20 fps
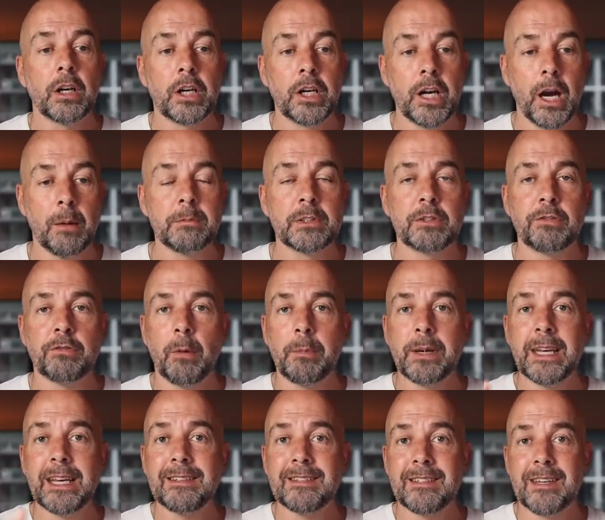comes from
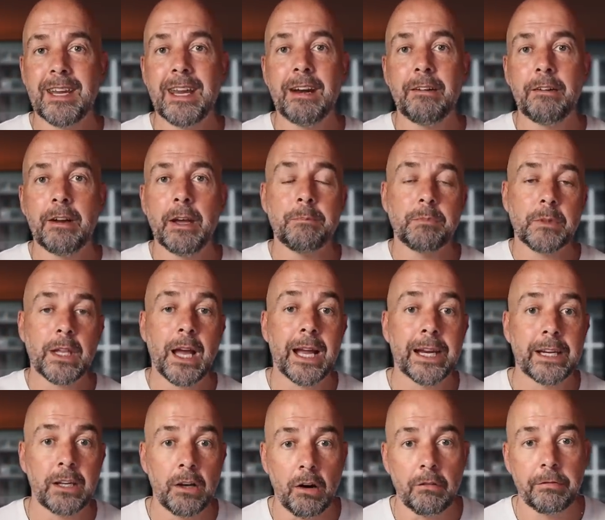an interior
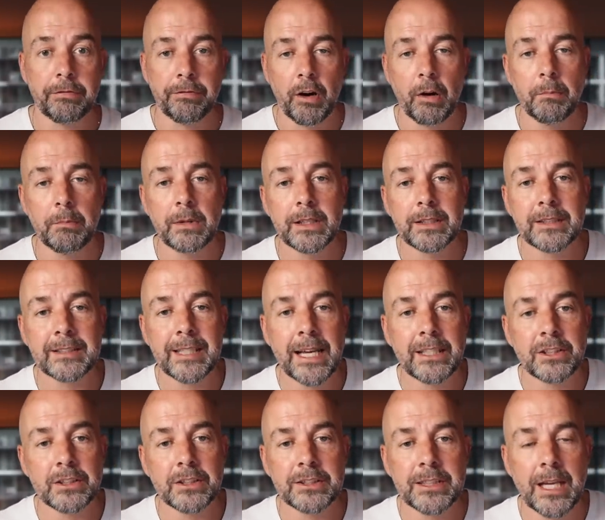I got from
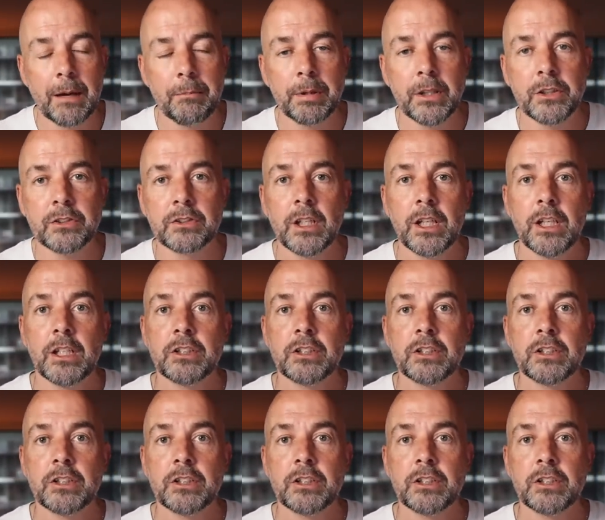Tangent Templates.